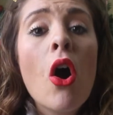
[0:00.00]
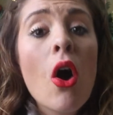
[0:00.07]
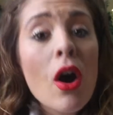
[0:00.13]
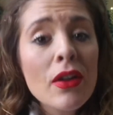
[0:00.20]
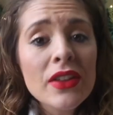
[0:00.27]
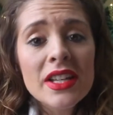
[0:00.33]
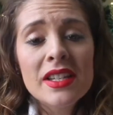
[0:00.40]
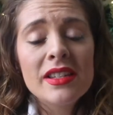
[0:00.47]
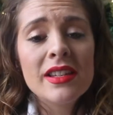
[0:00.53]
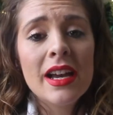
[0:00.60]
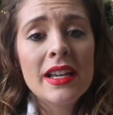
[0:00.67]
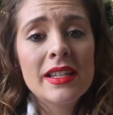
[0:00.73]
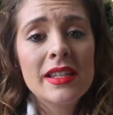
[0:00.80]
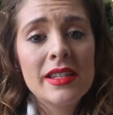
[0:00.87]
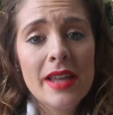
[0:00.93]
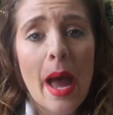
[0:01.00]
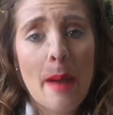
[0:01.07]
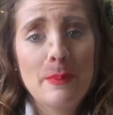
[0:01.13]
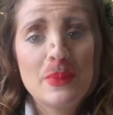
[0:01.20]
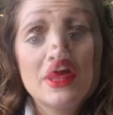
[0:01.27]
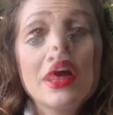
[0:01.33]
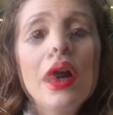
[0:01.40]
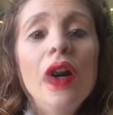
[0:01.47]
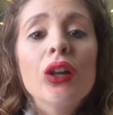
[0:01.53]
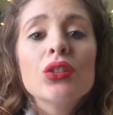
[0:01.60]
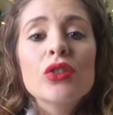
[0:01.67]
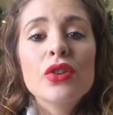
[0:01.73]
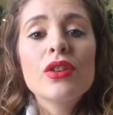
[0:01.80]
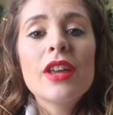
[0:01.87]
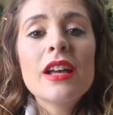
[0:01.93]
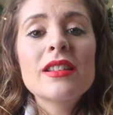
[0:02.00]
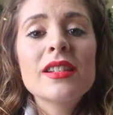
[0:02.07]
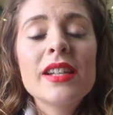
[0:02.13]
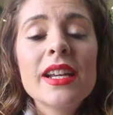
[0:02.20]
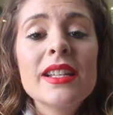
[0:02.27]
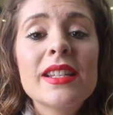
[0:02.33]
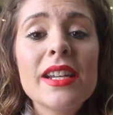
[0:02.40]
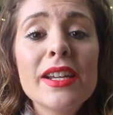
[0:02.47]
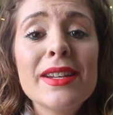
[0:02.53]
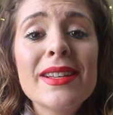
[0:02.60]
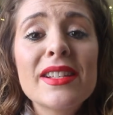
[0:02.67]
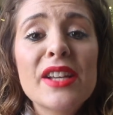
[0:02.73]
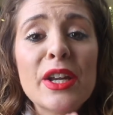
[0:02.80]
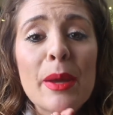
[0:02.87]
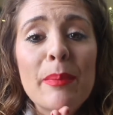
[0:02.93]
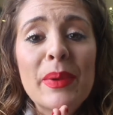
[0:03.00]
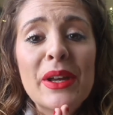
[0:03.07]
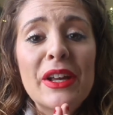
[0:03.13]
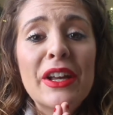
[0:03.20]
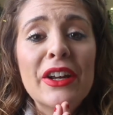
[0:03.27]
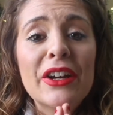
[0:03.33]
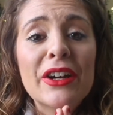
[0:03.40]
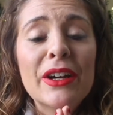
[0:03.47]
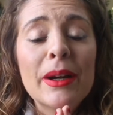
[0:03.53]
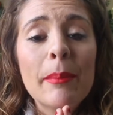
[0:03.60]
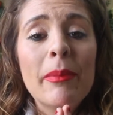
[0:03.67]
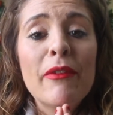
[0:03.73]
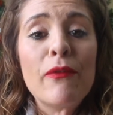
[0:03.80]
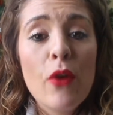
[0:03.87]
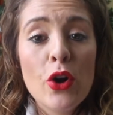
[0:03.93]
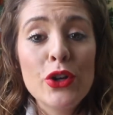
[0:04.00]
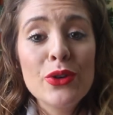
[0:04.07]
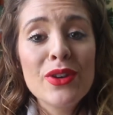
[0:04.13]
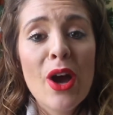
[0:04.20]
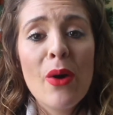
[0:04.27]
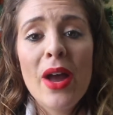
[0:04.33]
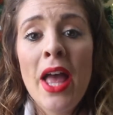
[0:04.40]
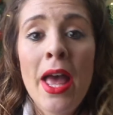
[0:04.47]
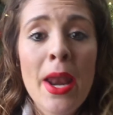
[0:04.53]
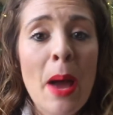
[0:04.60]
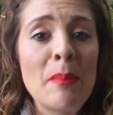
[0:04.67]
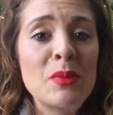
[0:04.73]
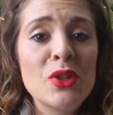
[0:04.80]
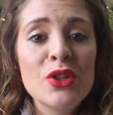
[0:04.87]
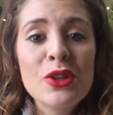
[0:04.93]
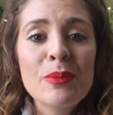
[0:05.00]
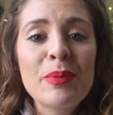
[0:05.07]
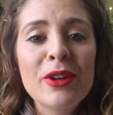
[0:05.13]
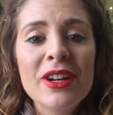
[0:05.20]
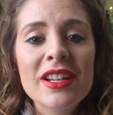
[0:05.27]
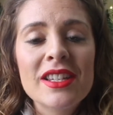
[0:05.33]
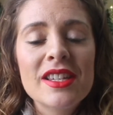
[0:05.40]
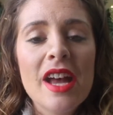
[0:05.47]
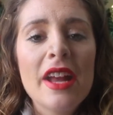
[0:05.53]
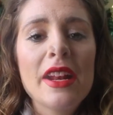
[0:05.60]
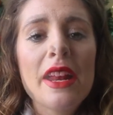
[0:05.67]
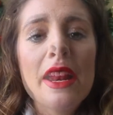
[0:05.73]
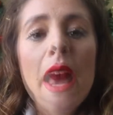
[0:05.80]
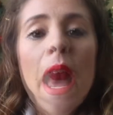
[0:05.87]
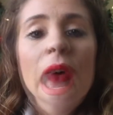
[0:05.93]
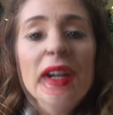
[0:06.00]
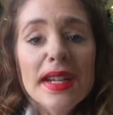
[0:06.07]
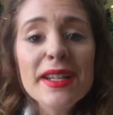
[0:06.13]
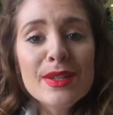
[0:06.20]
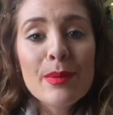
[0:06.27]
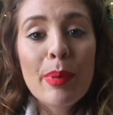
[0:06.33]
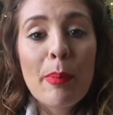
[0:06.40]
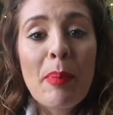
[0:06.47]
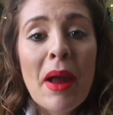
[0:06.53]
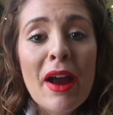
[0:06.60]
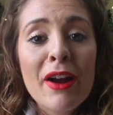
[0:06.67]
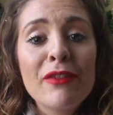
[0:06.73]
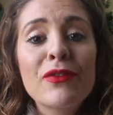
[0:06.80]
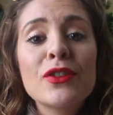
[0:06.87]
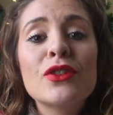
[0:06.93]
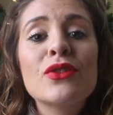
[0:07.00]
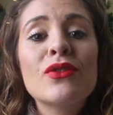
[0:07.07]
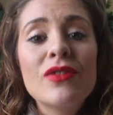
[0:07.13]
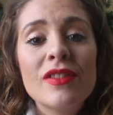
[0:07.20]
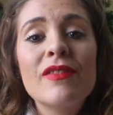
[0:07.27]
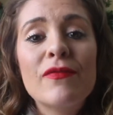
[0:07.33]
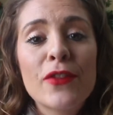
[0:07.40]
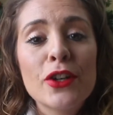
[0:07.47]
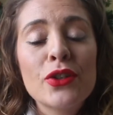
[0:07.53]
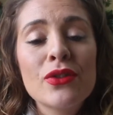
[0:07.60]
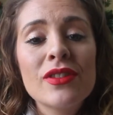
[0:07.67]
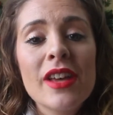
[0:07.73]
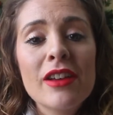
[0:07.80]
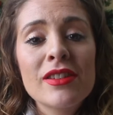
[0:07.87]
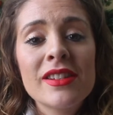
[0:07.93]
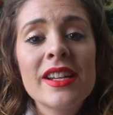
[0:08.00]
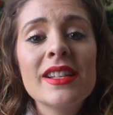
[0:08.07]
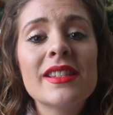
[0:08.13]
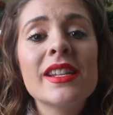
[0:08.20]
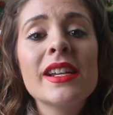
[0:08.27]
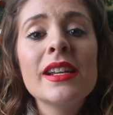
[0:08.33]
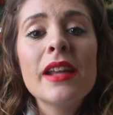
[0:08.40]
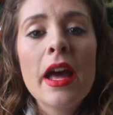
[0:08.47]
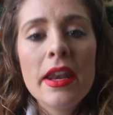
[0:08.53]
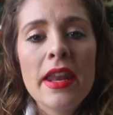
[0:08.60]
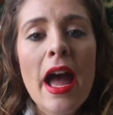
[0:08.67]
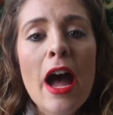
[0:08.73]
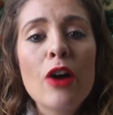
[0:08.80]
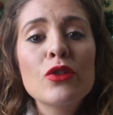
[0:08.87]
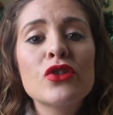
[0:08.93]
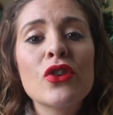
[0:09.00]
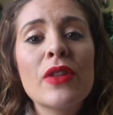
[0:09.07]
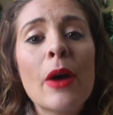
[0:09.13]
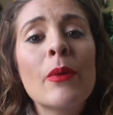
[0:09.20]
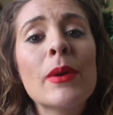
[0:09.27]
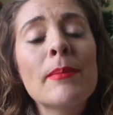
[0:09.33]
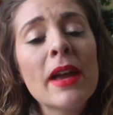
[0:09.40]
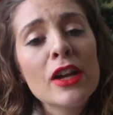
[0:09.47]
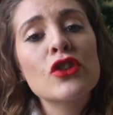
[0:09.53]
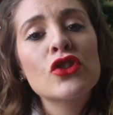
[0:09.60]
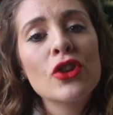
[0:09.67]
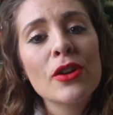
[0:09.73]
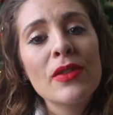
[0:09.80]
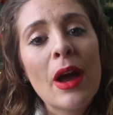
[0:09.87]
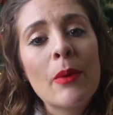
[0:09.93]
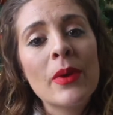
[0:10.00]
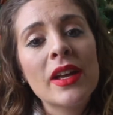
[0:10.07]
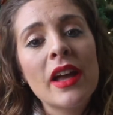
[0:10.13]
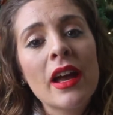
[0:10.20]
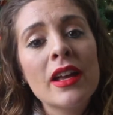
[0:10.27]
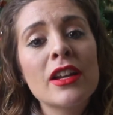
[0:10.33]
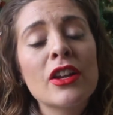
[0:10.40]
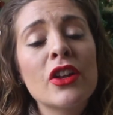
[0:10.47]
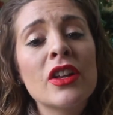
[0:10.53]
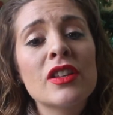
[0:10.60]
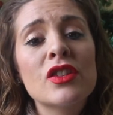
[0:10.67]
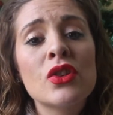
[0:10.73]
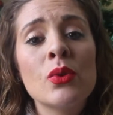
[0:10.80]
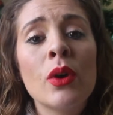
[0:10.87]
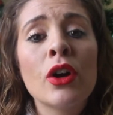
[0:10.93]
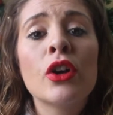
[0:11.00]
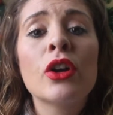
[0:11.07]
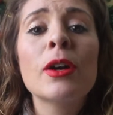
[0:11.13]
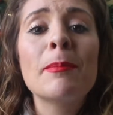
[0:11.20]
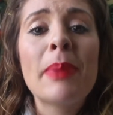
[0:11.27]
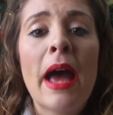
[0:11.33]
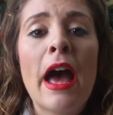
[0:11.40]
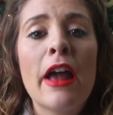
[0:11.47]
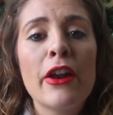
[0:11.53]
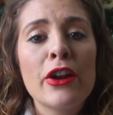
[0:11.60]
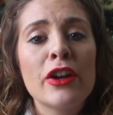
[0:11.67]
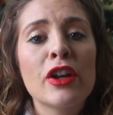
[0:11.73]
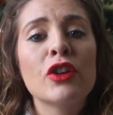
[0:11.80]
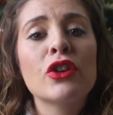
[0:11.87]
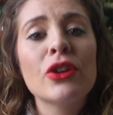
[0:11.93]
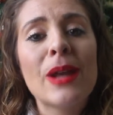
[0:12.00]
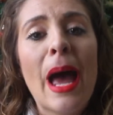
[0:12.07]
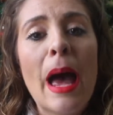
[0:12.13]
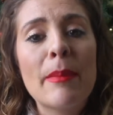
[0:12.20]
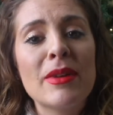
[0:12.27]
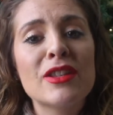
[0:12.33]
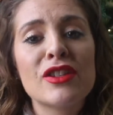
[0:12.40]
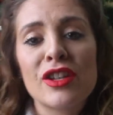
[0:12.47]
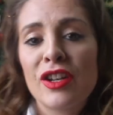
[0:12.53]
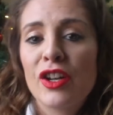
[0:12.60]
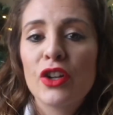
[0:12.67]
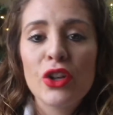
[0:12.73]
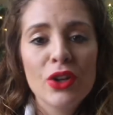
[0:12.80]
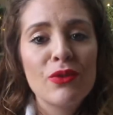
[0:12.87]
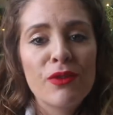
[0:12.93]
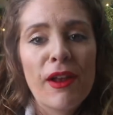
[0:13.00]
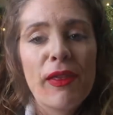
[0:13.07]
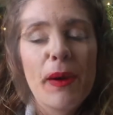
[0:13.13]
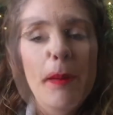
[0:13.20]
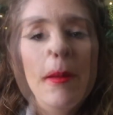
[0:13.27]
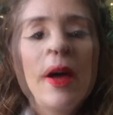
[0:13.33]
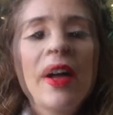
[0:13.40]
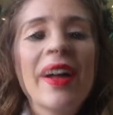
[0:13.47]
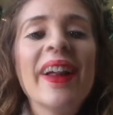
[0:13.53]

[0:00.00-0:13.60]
all these steps. 2018 is going to be here before you know it and I'm super excited. We need to prepare for for 2018 now so that we make sure that we get in, into a good pattern and good habits and a good rhythm.